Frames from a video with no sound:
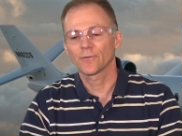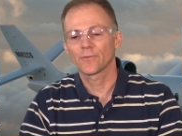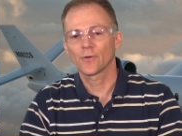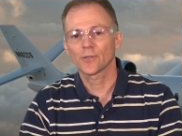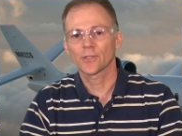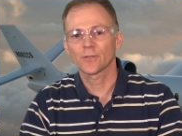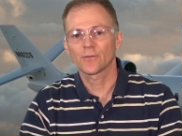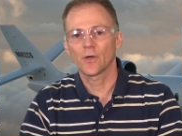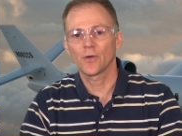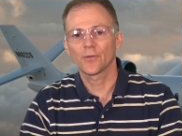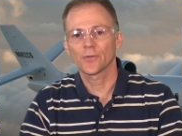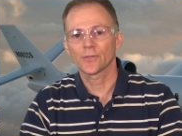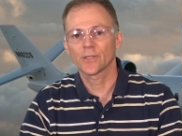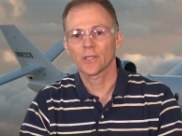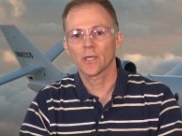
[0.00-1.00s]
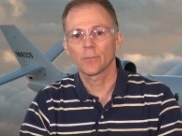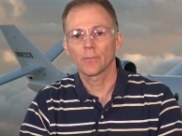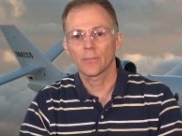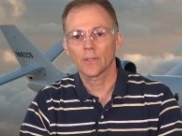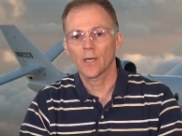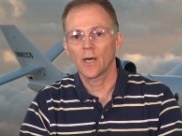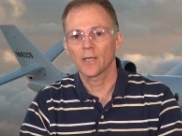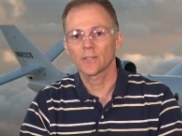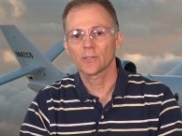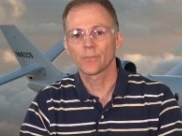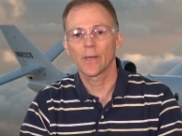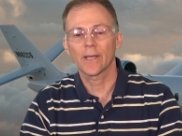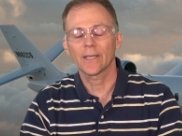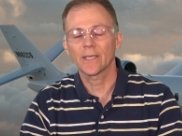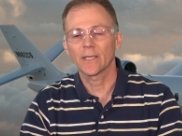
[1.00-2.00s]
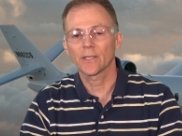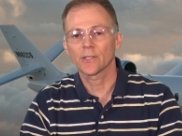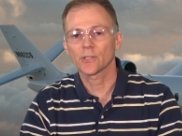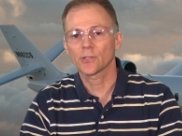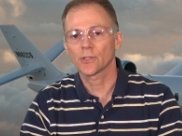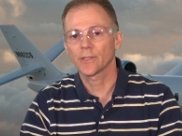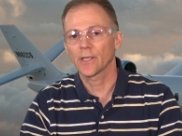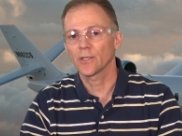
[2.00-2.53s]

First of all, there's the com- cosmetic industry.